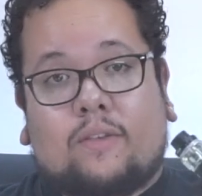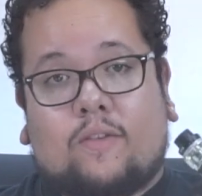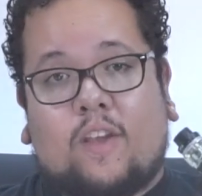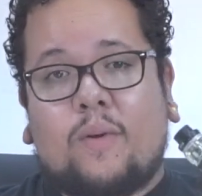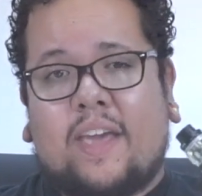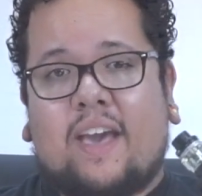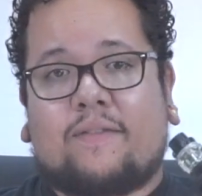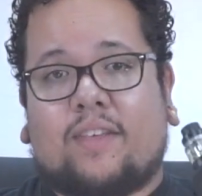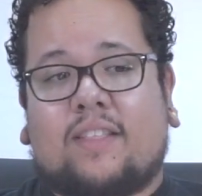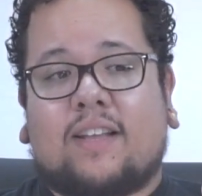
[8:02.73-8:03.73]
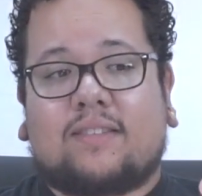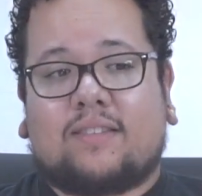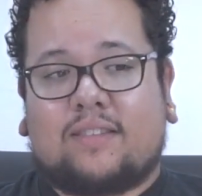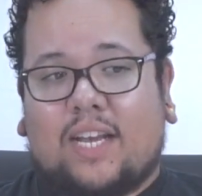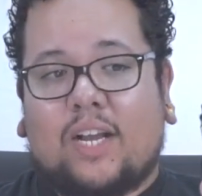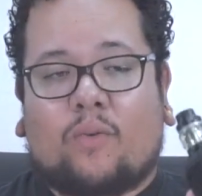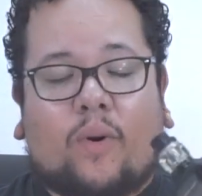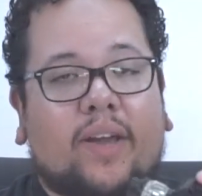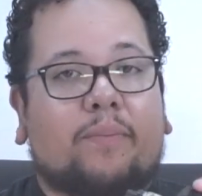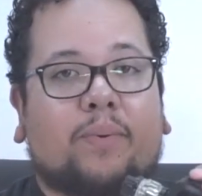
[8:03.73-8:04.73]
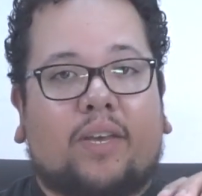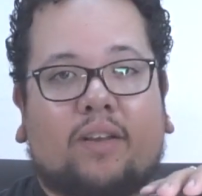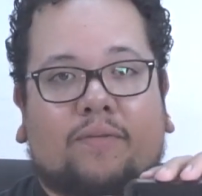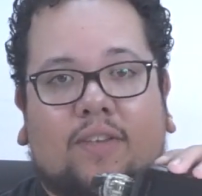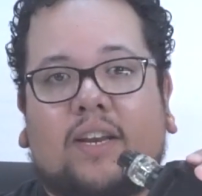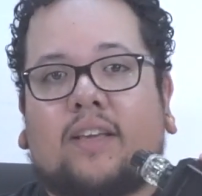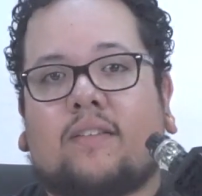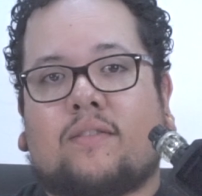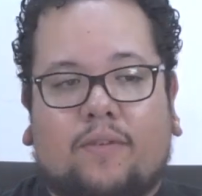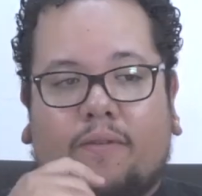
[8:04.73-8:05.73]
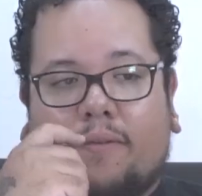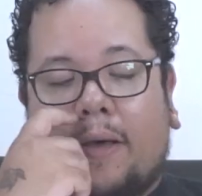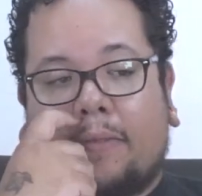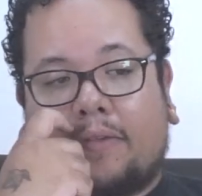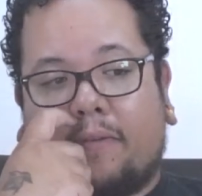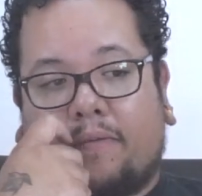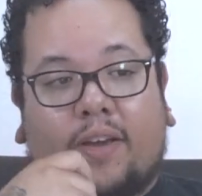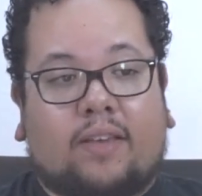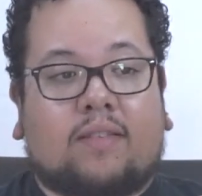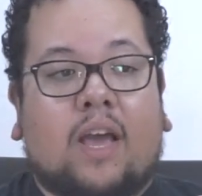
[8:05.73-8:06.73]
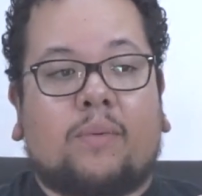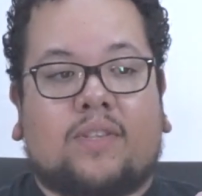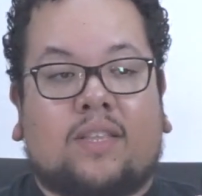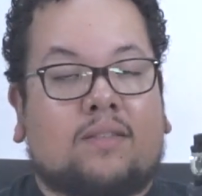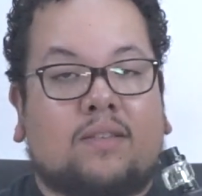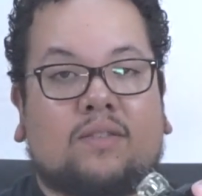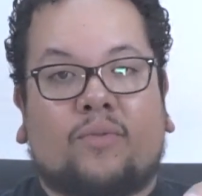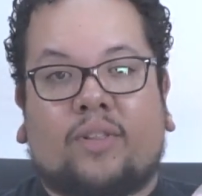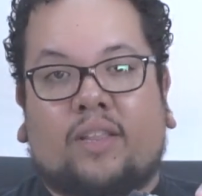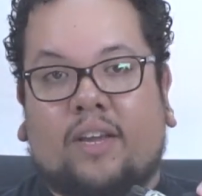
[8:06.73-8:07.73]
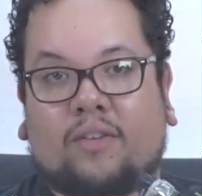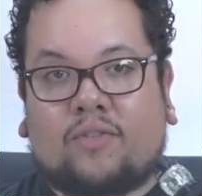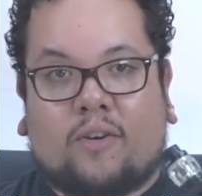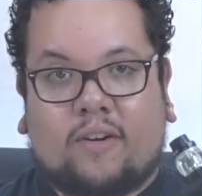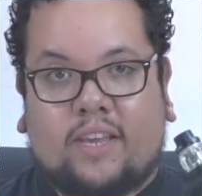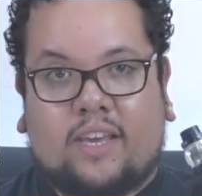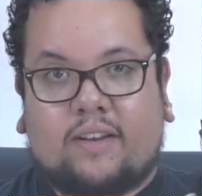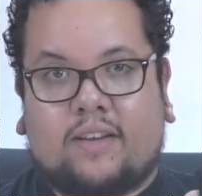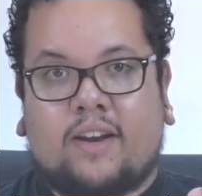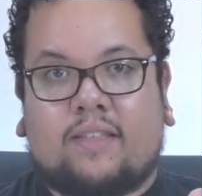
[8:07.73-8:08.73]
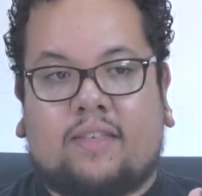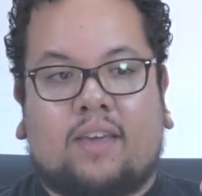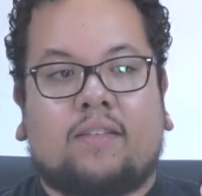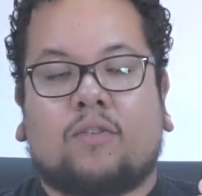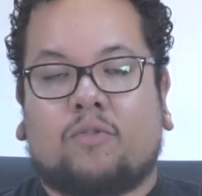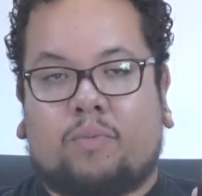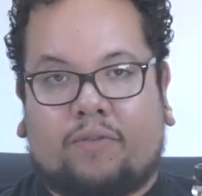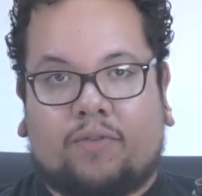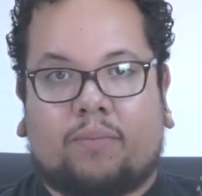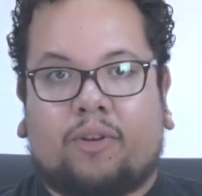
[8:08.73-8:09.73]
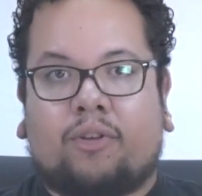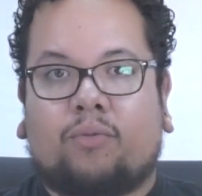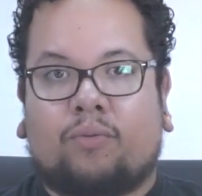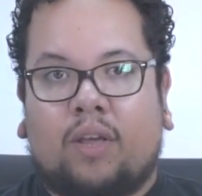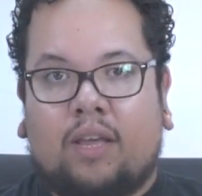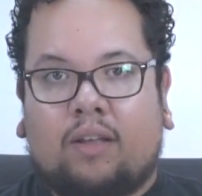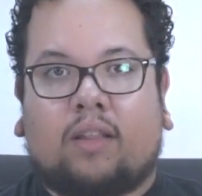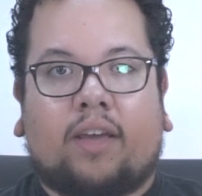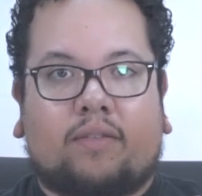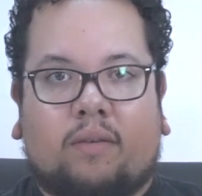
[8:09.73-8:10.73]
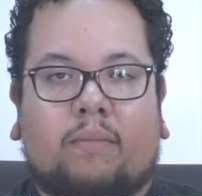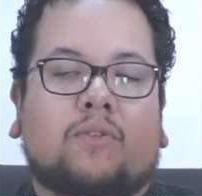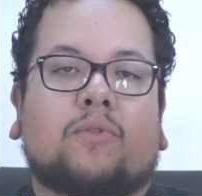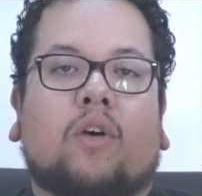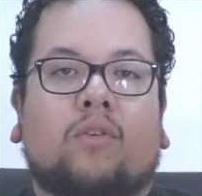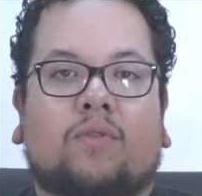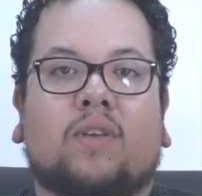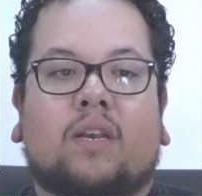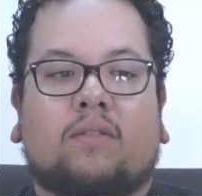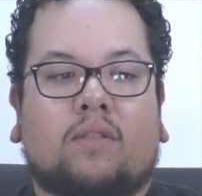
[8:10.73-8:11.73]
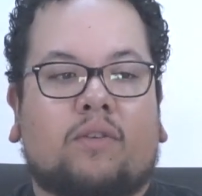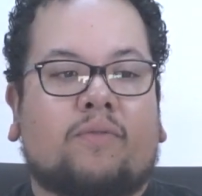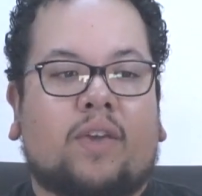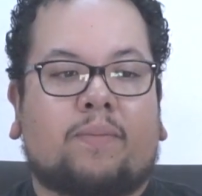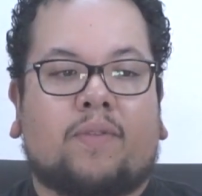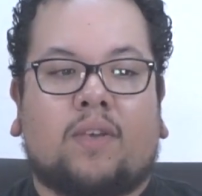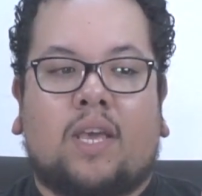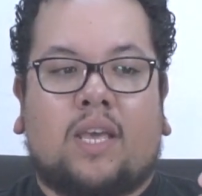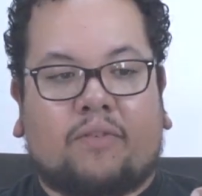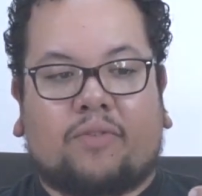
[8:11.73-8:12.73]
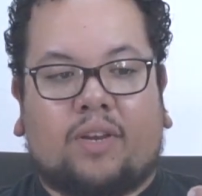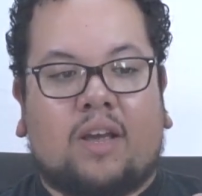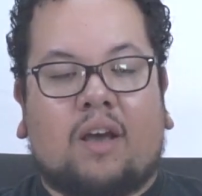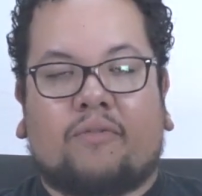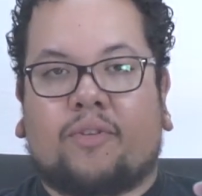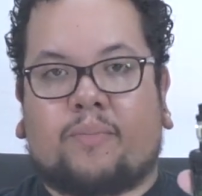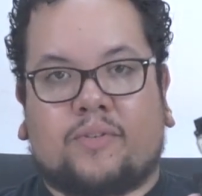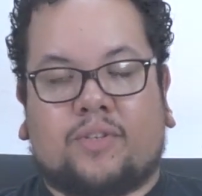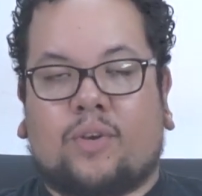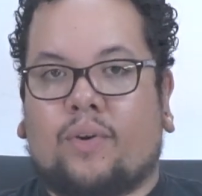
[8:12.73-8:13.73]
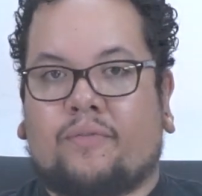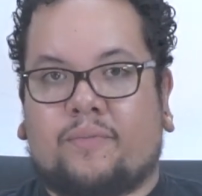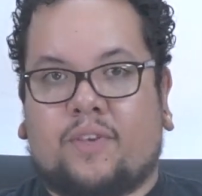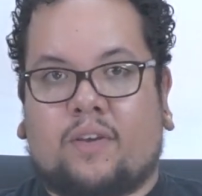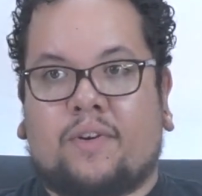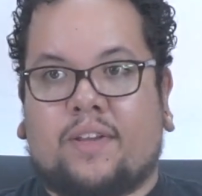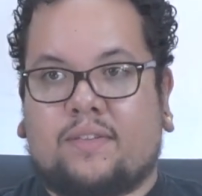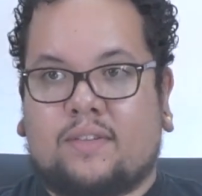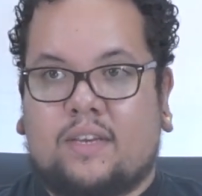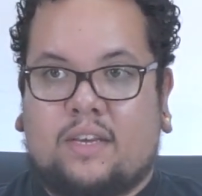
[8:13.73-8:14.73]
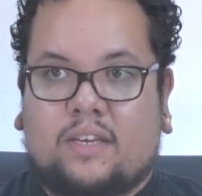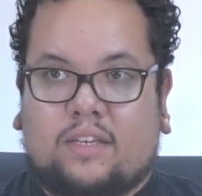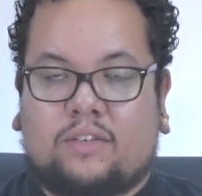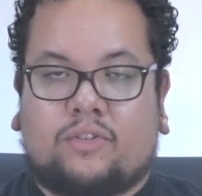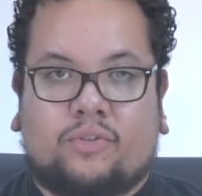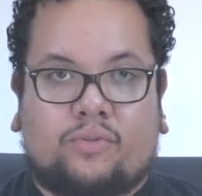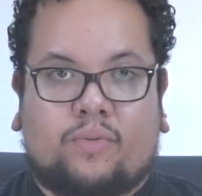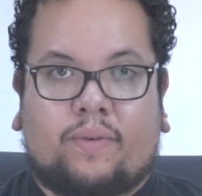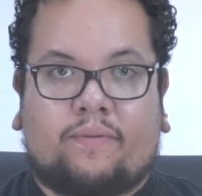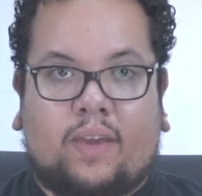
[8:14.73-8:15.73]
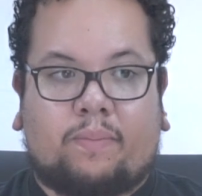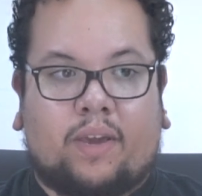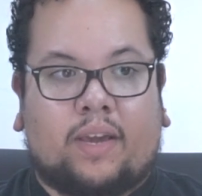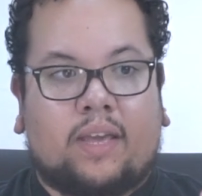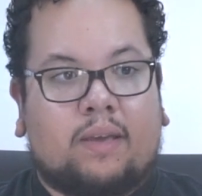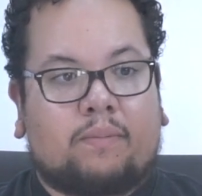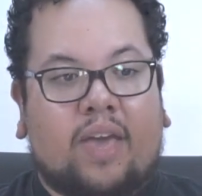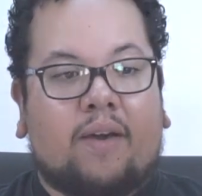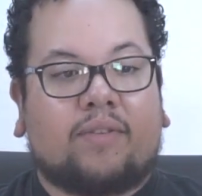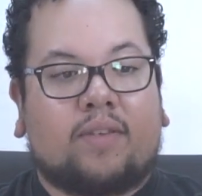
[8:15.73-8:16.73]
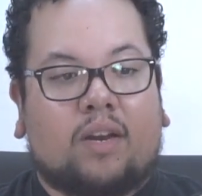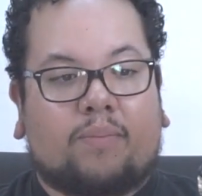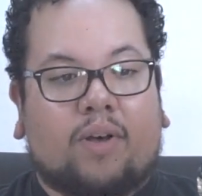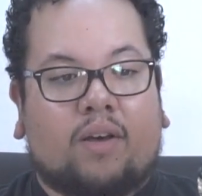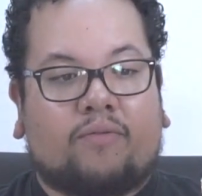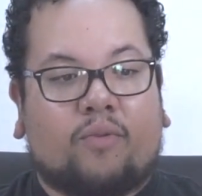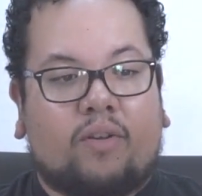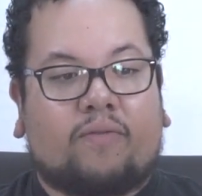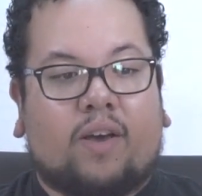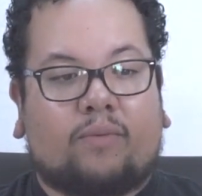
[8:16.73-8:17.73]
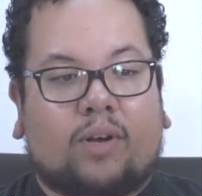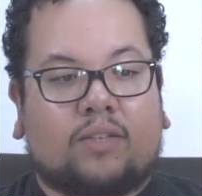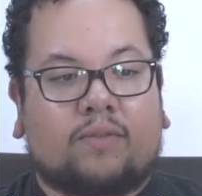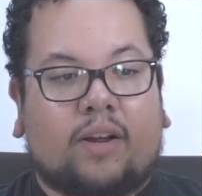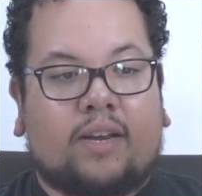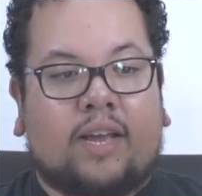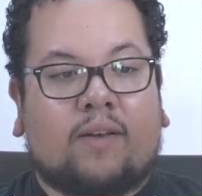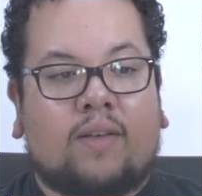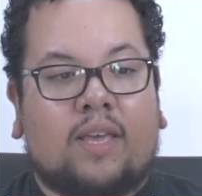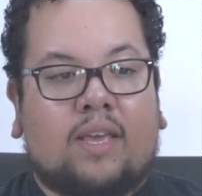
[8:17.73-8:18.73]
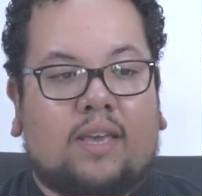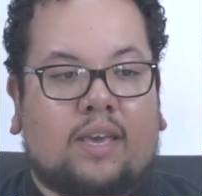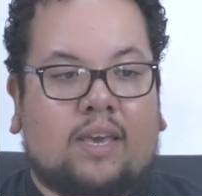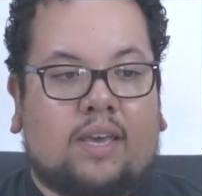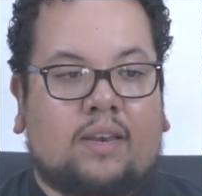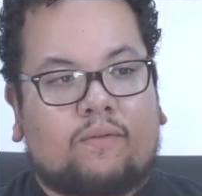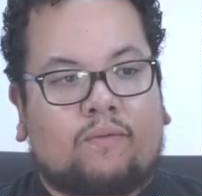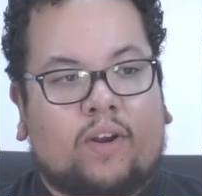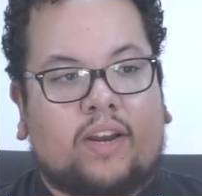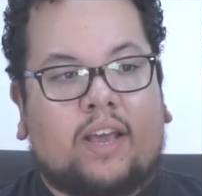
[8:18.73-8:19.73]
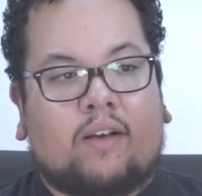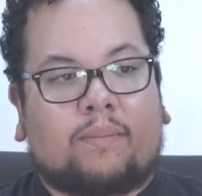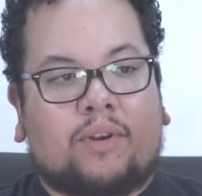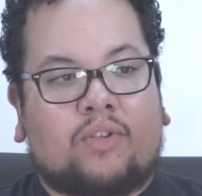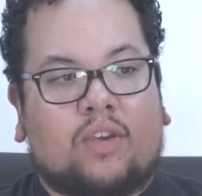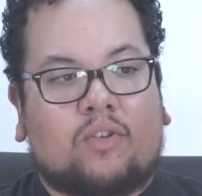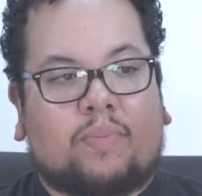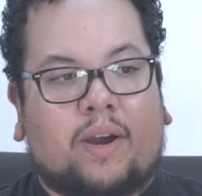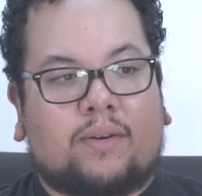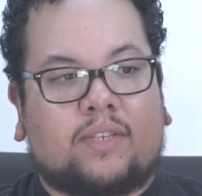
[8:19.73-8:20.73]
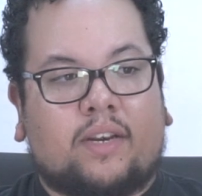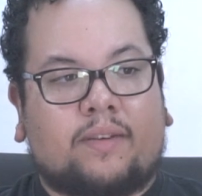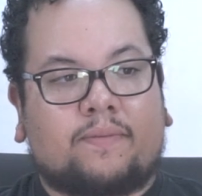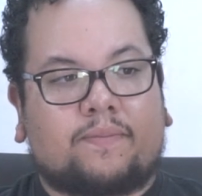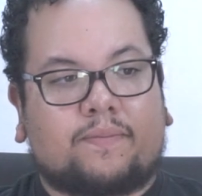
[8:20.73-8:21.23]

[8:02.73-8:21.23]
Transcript: So there we have it. That's quite a bit of settings on this device. I would say this isn't really like a starter kit kind of thing. This would be for somebody who likes to mess with all those settings in their vapes. Definitely not for the person going from cigarettes into vaping. We have it set up on 45 watts right now. And right now I'm gonna change the power setting